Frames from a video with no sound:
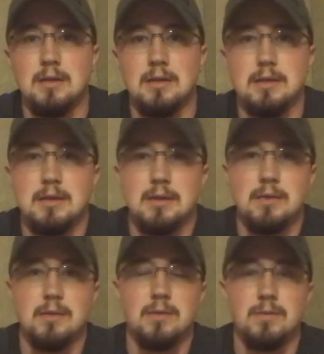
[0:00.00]
They
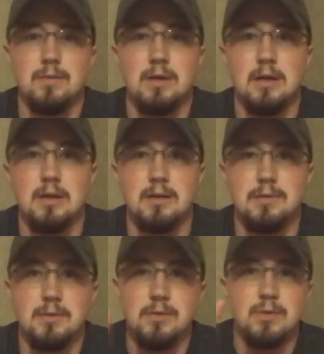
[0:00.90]
say
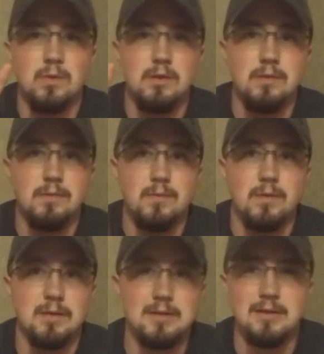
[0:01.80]
2 is 1,
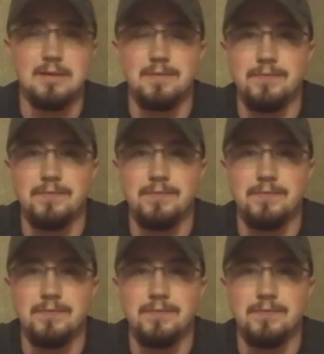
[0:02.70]
1 is none.